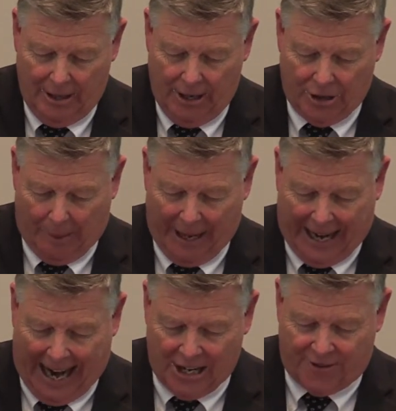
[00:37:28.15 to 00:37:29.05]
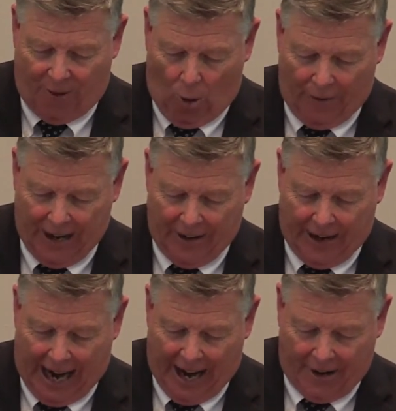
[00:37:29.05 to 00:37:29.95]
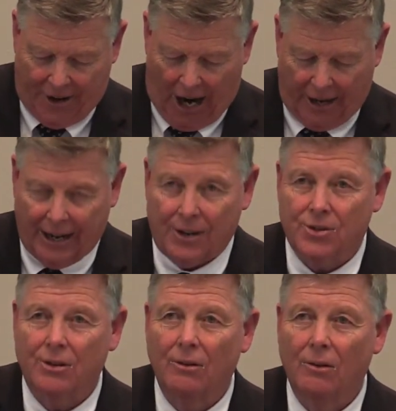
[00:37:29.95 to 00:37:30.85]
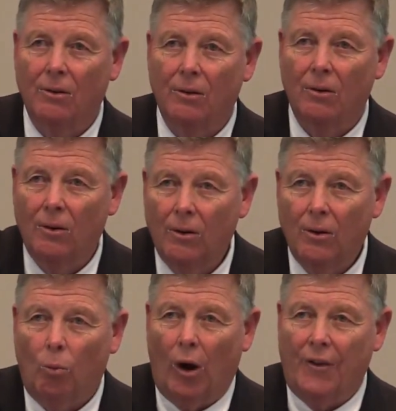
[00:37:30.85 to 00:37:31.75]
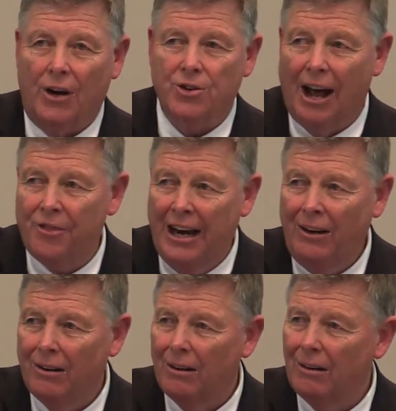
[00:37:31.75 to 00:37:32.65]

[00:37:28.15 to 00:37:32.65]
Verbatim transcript: shall be cast forth into the outer darkness, where there's nothing,